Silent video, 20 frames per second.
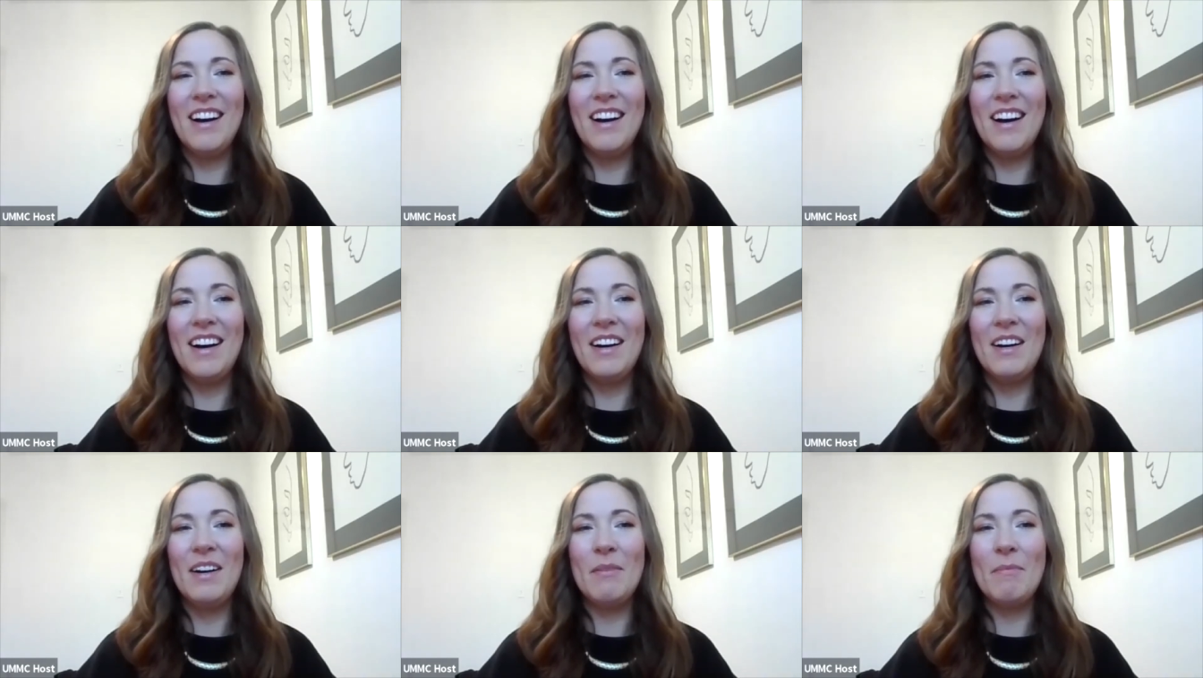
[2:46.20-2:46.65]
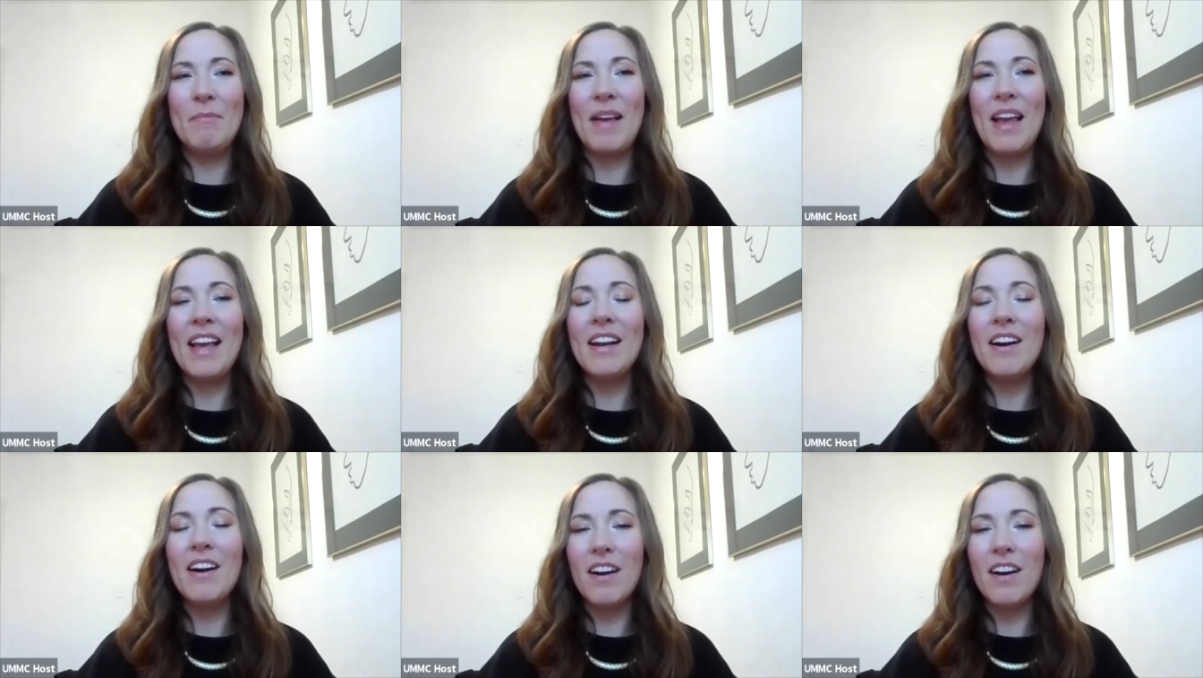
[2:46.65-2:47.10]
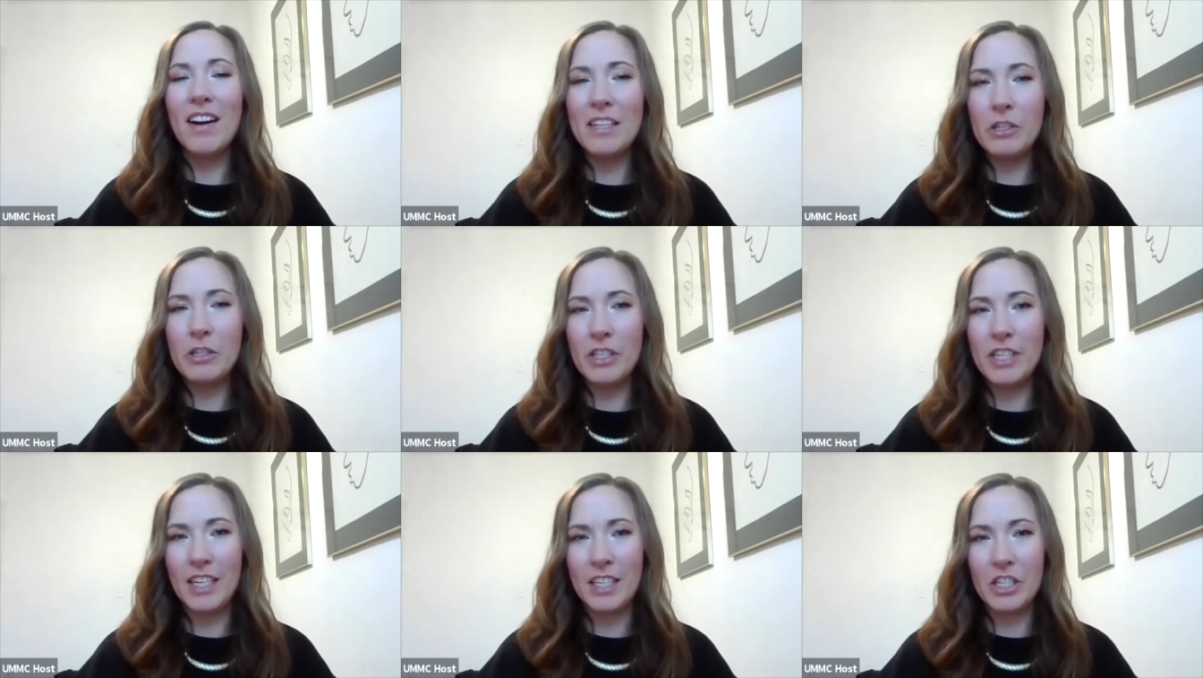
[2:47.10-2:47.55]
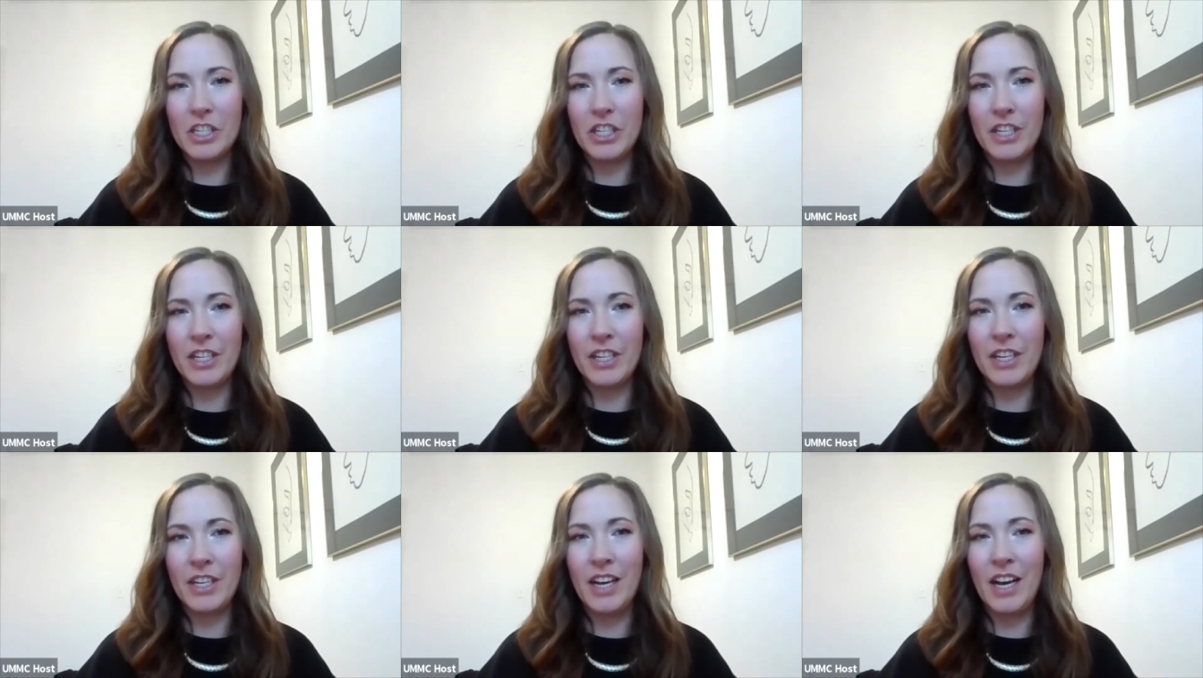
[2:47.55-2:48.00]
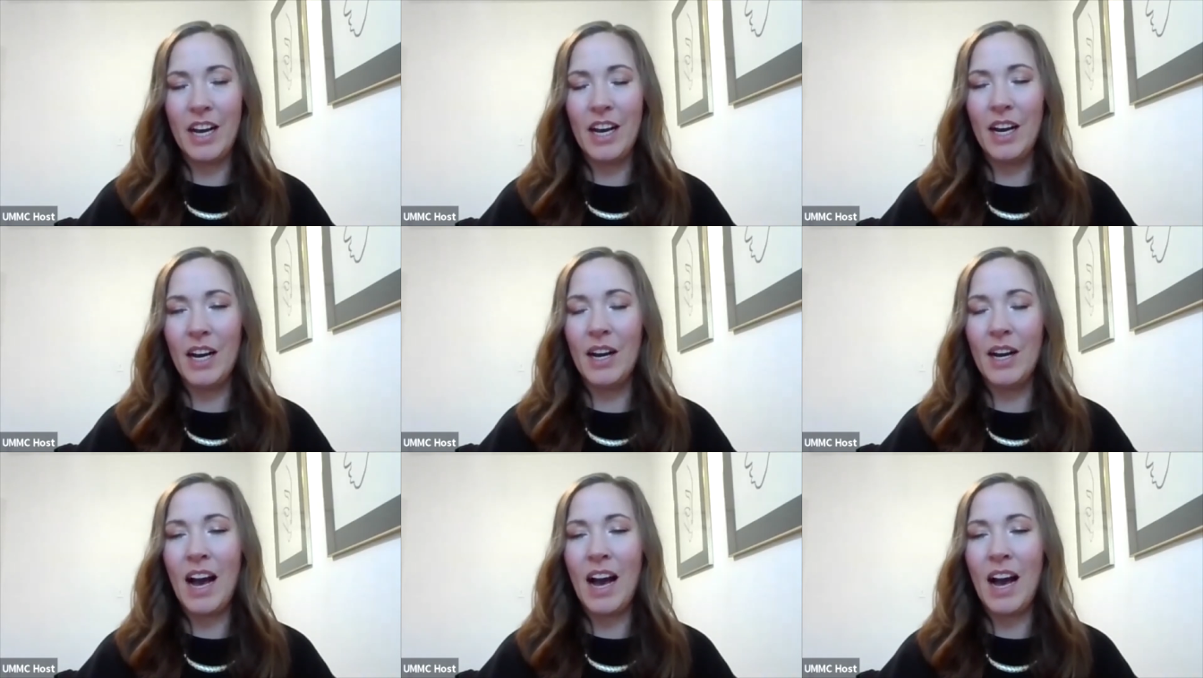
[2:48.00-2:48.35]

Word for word: Um, in our introduction, uh,